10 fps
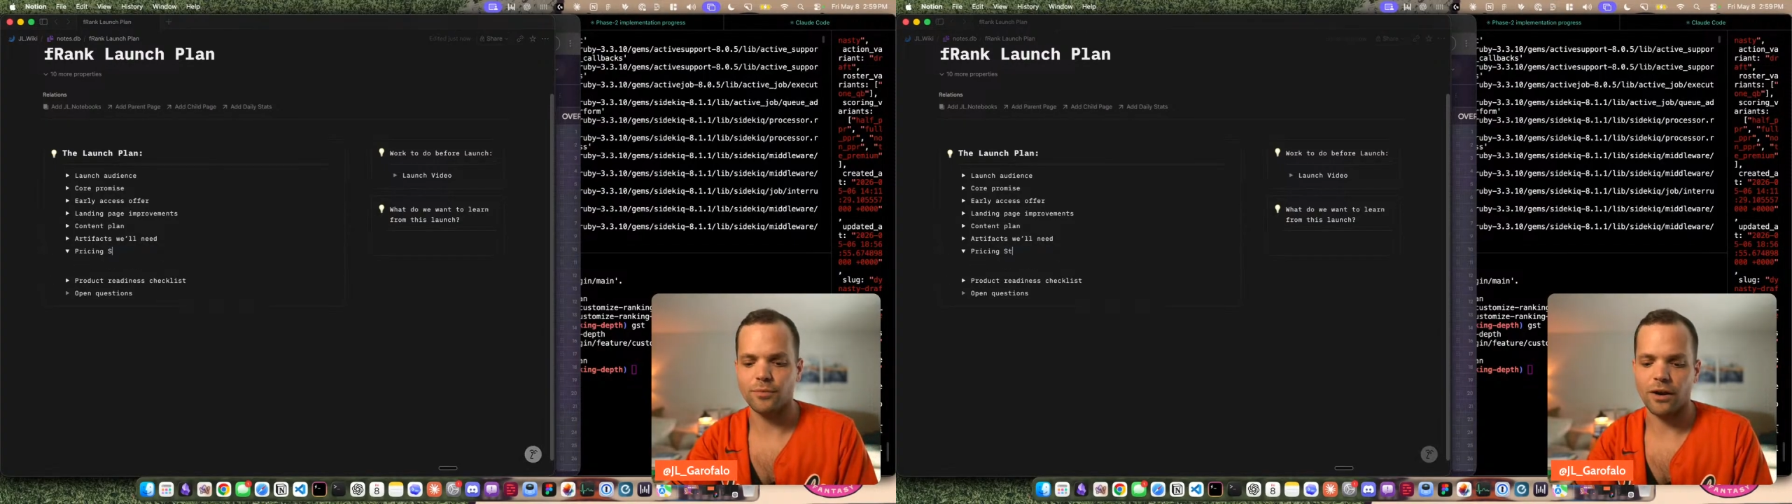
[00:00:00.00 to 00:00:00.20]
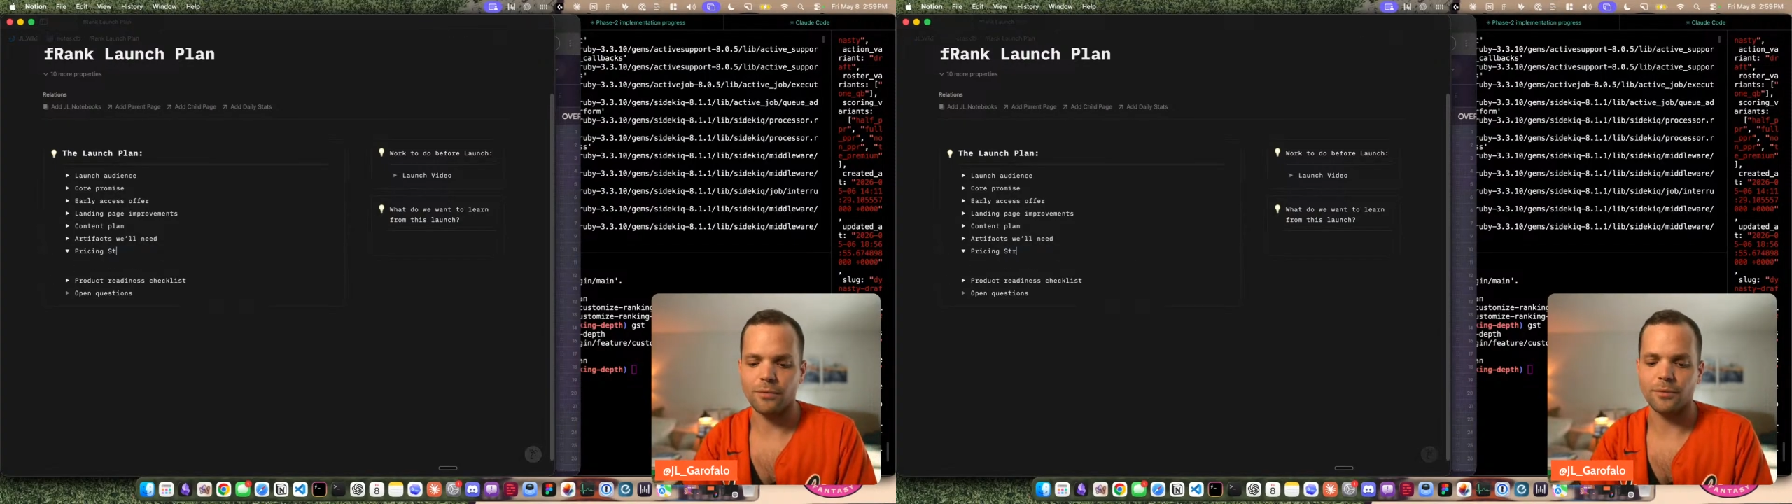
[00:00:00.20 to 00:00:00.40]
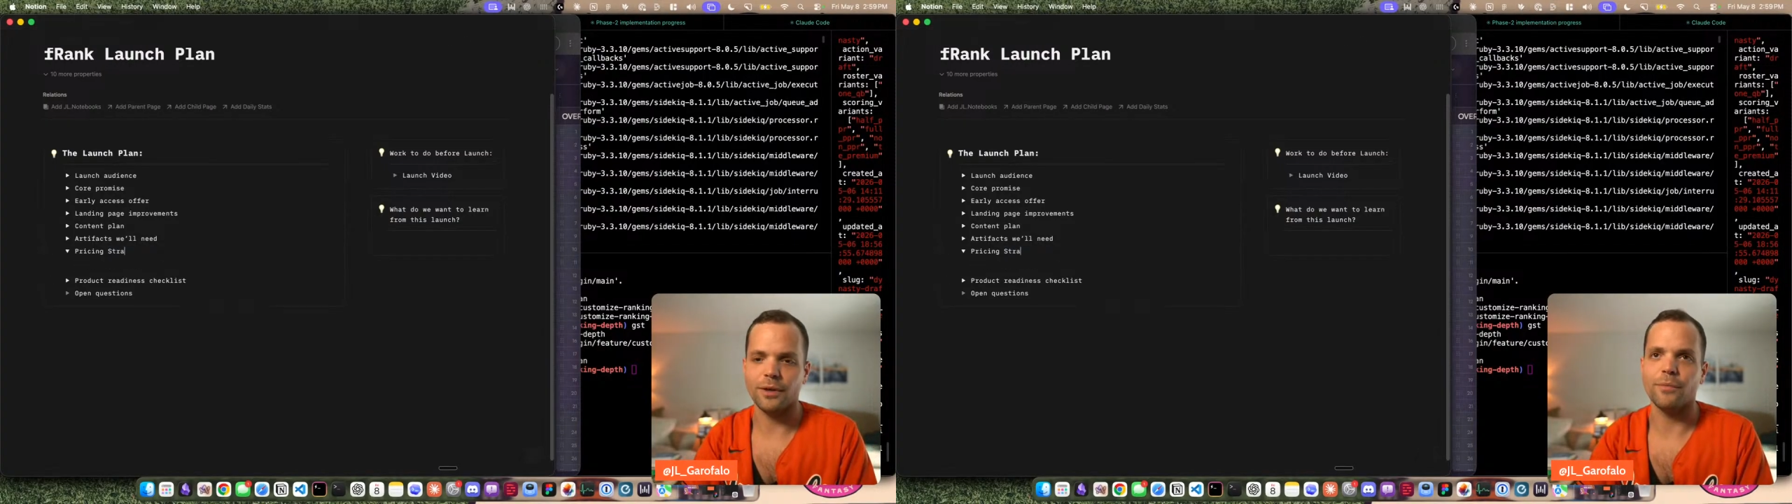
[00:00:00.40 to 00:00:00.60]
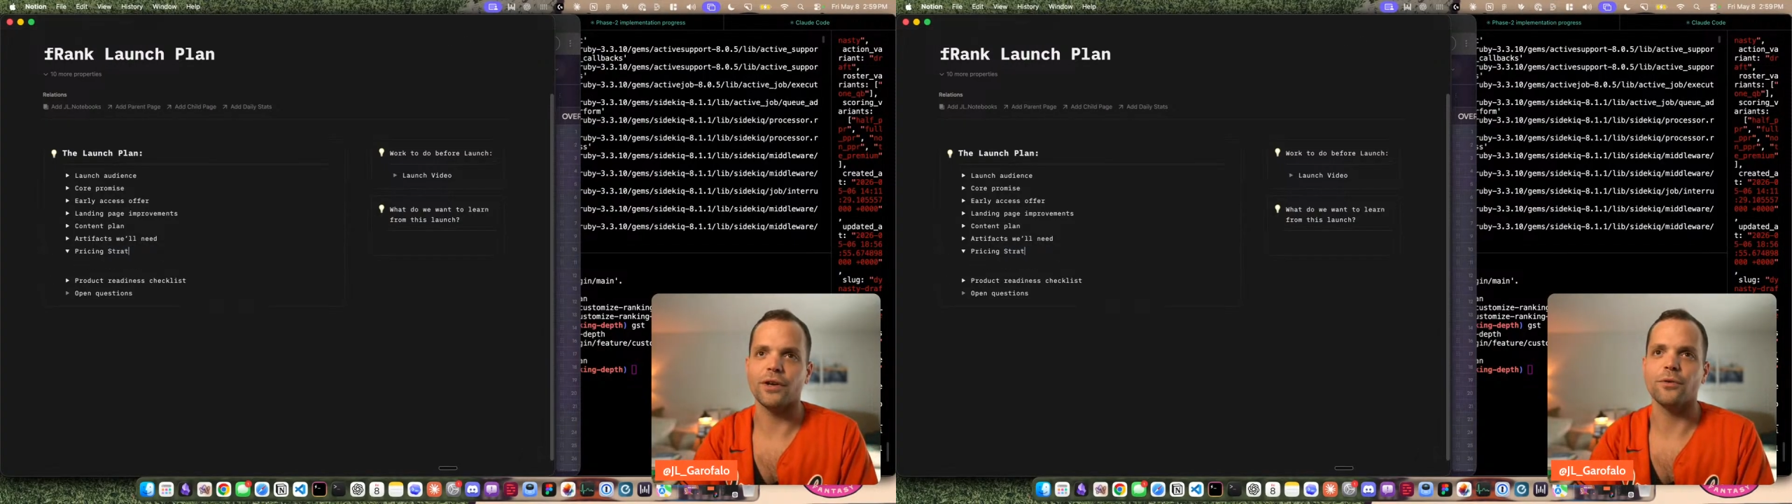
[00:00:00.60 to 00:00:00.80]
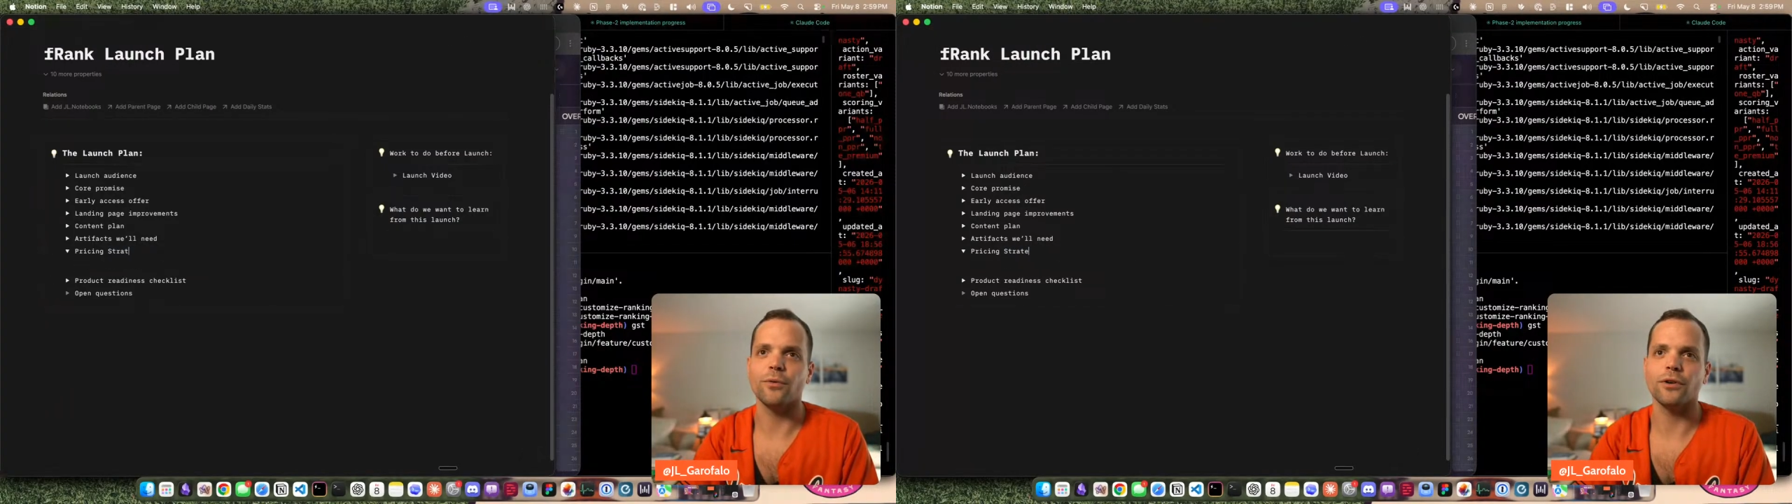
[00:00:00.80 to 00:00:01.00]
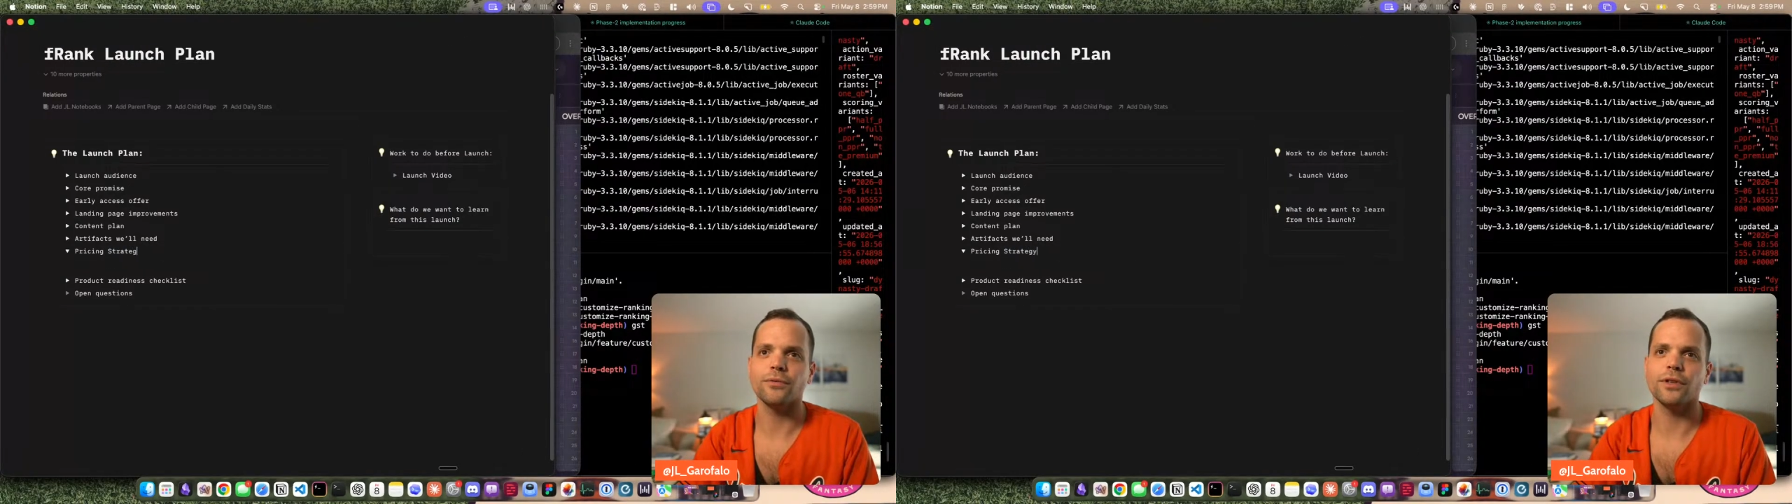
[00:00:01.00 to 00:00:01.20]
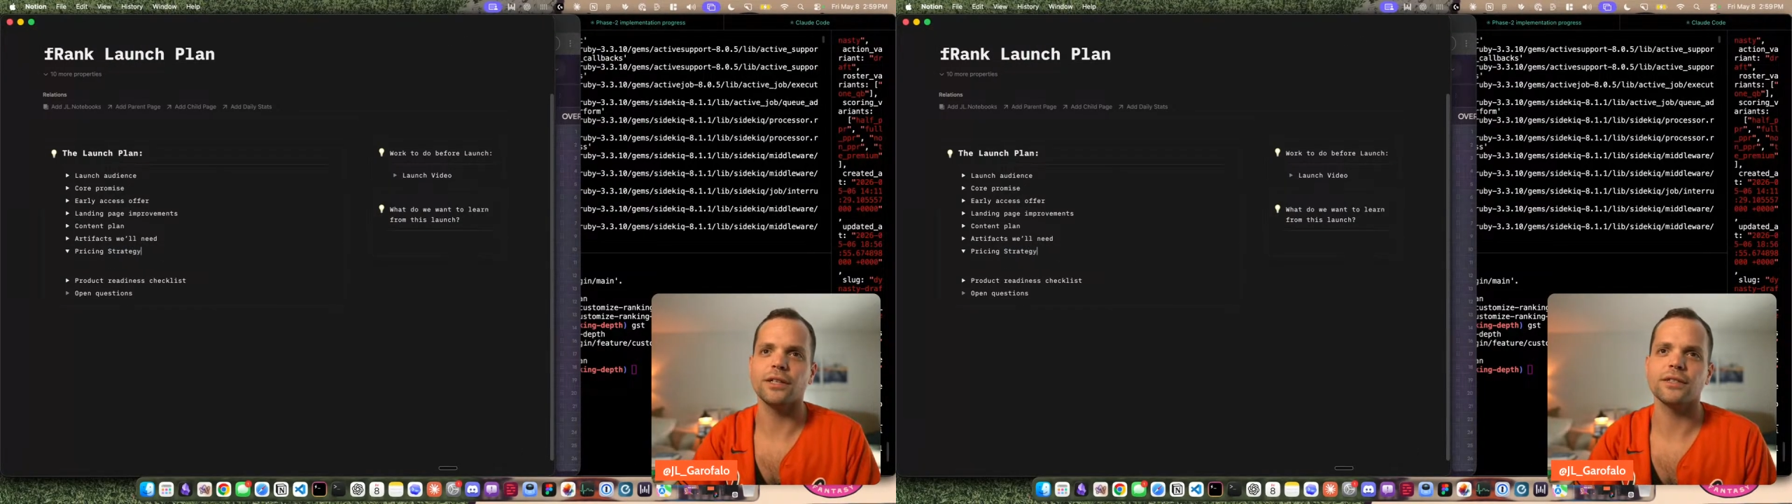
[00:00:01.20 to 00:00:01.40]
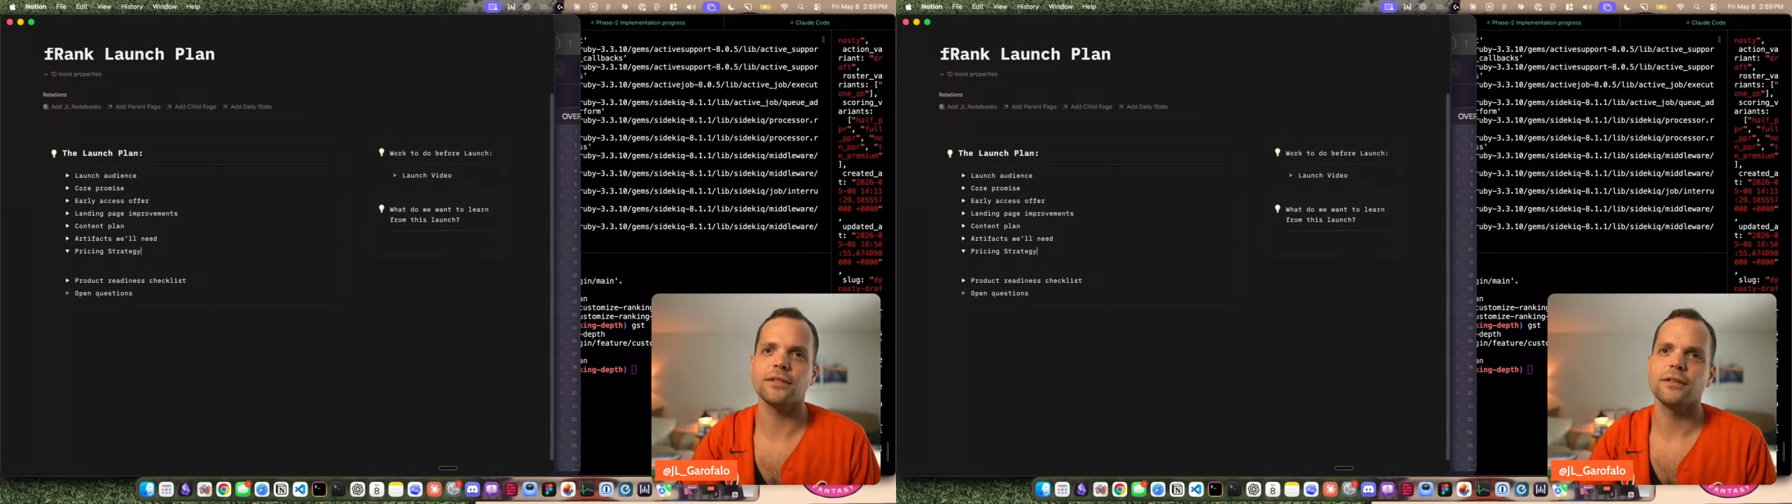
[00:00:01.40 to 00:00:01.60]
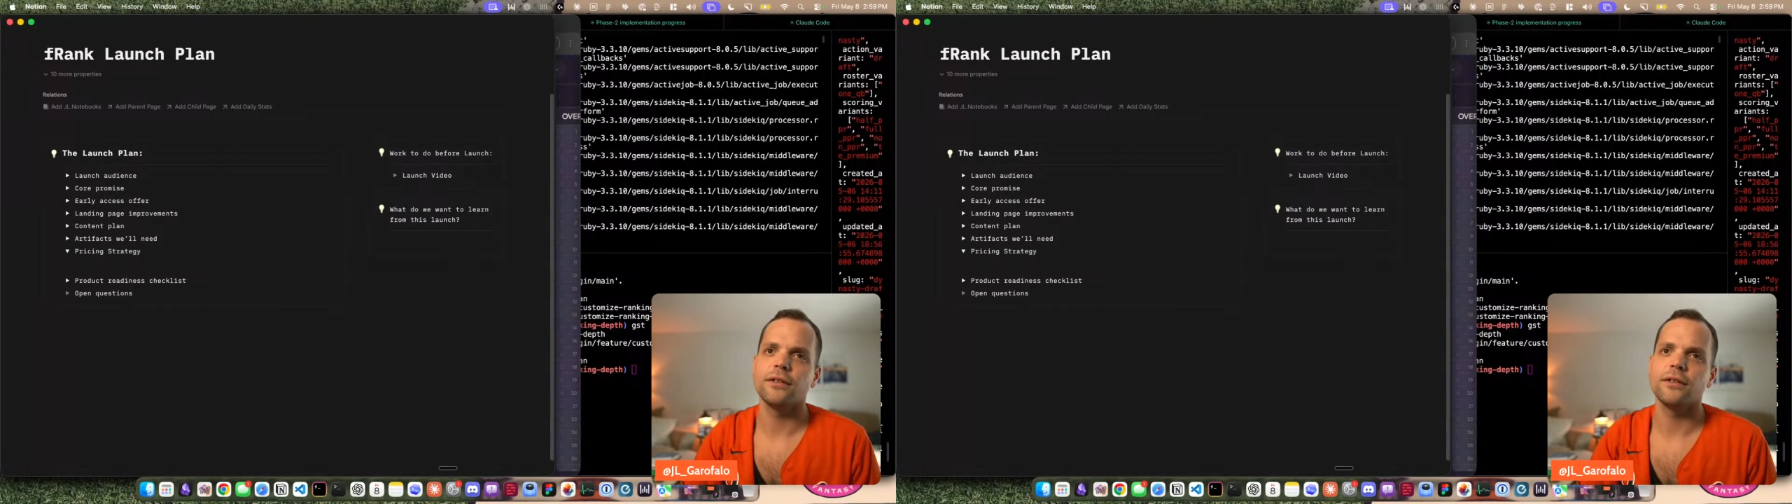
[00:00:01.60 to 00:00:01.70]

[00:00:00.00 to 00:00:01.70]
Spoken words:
probably a better word for this.